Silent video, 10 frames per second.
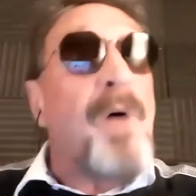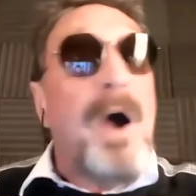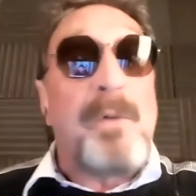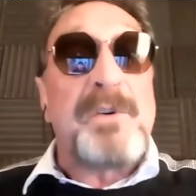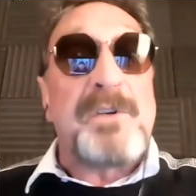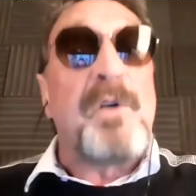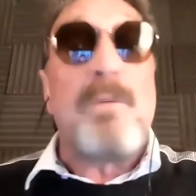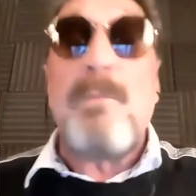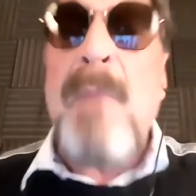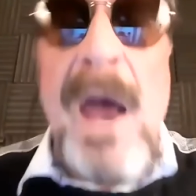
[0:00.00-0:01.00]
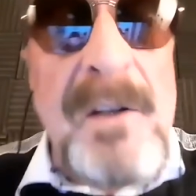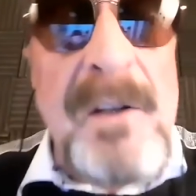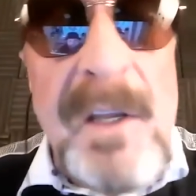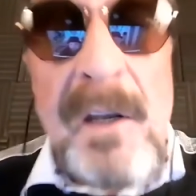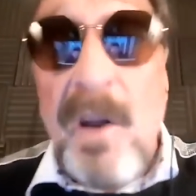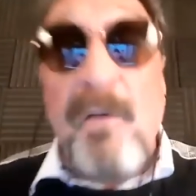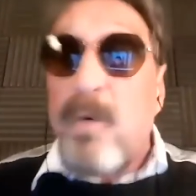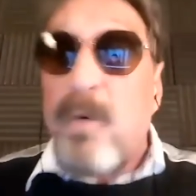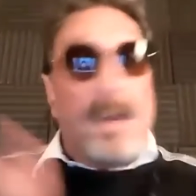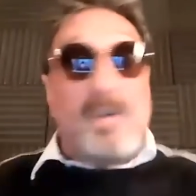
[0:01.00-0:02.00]
I was so madly in love
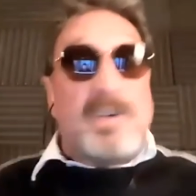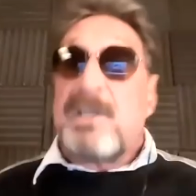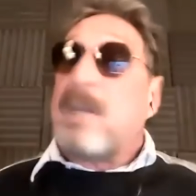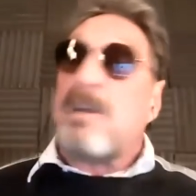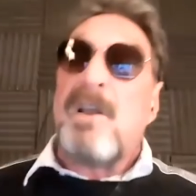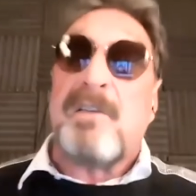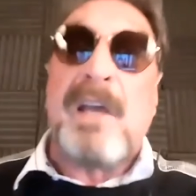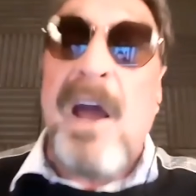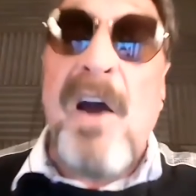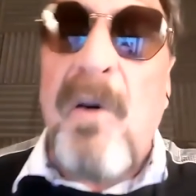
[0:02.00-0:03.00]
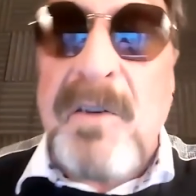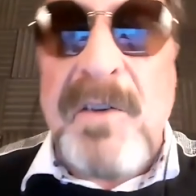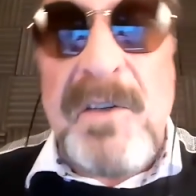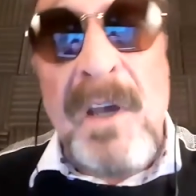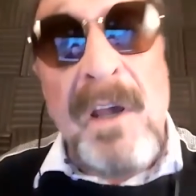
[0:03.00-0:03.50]
with, I could see nothing else,